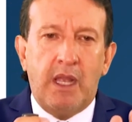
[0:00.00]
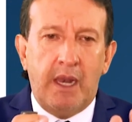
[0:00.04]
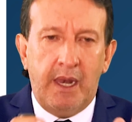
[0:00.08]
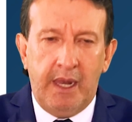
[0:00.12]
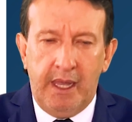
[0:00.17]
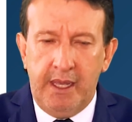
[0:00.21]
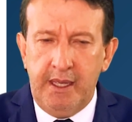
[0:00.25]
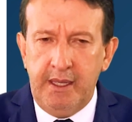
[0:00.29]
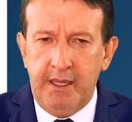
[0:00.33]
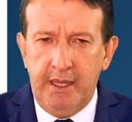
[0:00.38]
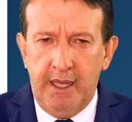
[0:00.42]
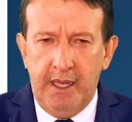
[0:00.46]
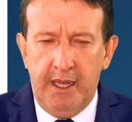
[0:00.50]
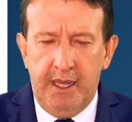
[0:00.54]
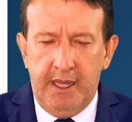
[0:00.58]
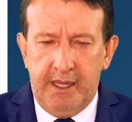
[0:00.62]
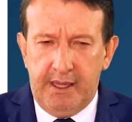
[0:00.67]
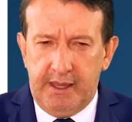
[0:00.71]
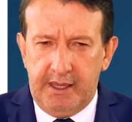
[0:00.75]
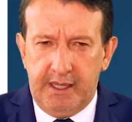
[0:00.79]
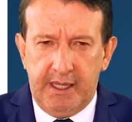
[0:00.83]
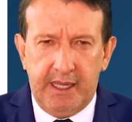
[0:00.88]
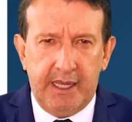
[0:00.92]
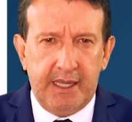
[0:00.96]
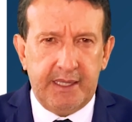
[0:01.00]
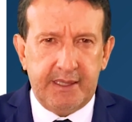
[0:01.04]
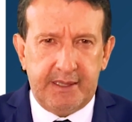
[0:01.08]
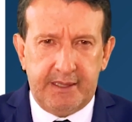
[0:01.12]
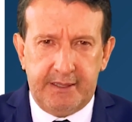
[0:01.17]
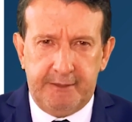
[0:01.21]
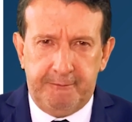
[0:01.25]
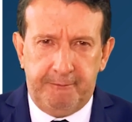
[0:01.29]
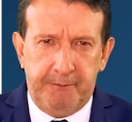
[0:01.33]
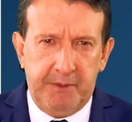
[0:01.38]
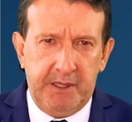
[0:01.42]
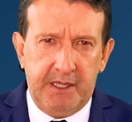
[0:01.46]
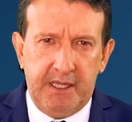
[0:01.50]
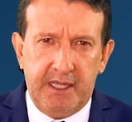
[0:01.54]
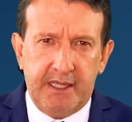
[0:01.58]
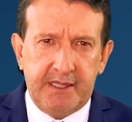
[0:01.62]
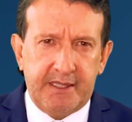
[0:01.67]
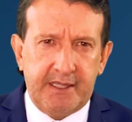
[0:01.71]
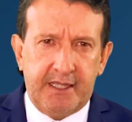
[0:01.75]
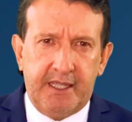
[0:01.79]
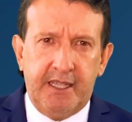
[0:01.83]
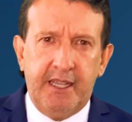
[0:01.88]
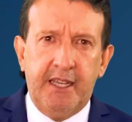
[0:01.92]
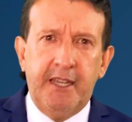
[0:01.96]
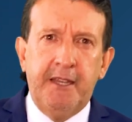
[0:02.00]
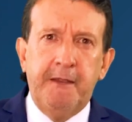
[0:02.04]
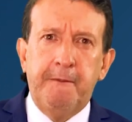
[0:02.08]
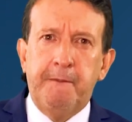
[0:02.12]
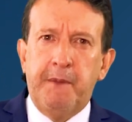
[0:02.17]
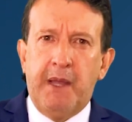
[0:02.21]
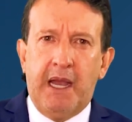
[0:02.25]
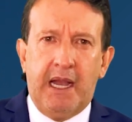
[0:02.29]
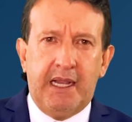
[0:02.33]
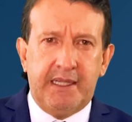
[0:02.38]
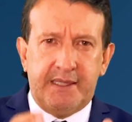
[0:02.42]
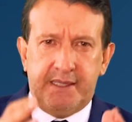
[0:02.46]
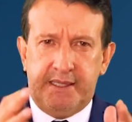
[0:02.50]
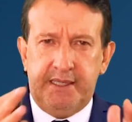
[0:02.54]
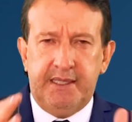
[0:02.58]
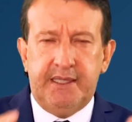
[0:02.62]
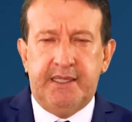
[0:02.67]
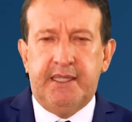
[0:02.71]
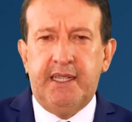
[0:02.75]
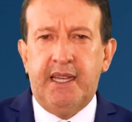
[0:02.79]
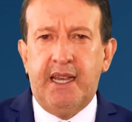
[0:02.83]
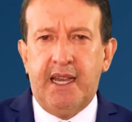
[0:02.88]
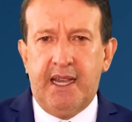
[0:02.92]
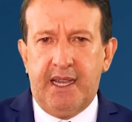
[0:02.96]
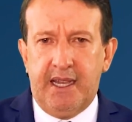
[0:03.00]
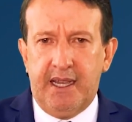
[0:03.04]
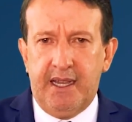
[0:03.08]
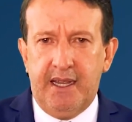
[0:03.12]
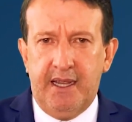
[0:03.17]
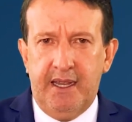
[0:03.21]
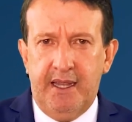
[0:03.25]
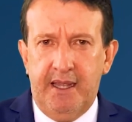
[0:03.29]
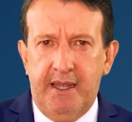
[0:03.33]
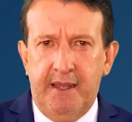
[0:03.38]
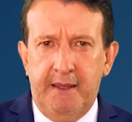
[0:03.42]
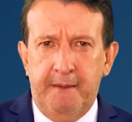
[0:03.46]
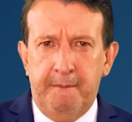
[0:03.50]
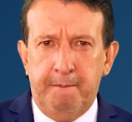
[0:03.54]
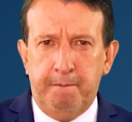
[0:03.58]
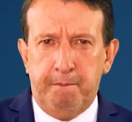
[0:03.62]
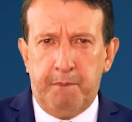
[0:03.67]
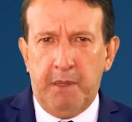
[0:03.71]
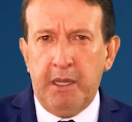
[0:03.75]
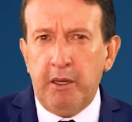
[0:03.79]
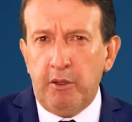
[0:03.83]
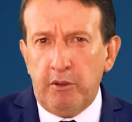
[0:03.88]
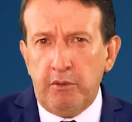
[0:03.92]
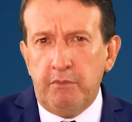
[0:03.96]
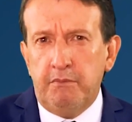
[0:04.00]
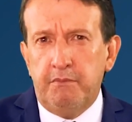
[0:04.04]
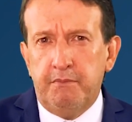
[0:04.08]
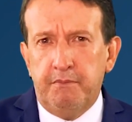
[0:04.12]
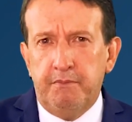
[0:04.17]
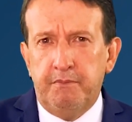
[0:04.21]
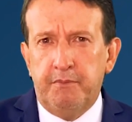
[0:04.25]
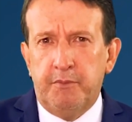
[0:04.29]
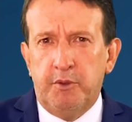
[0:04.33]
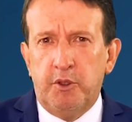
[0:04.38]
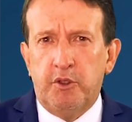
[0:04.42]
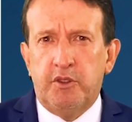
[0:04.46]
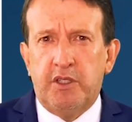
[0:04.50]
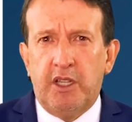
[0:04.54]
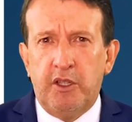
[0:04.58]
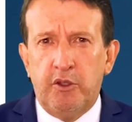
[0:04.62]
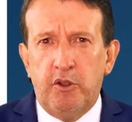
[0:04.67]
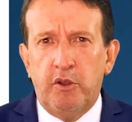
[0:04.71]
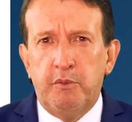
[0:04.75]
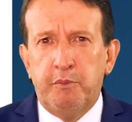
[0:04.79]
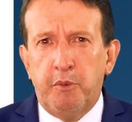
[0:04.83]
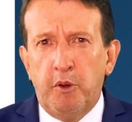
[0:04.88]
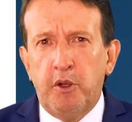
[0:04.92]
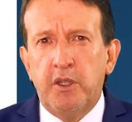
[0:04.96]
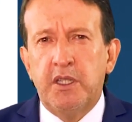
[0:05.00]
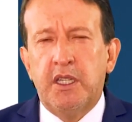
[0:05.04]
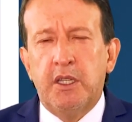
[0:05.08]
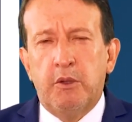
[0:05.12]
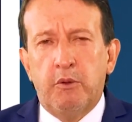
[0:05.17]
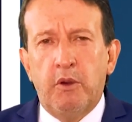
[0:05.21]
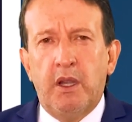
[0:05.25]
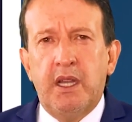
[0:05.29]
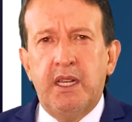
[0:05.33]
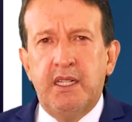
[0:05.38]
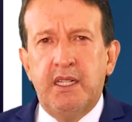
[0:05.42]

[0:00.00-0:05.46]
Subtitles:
But this is a concept simply to give a guide. This is not a law, nor is it done in that way.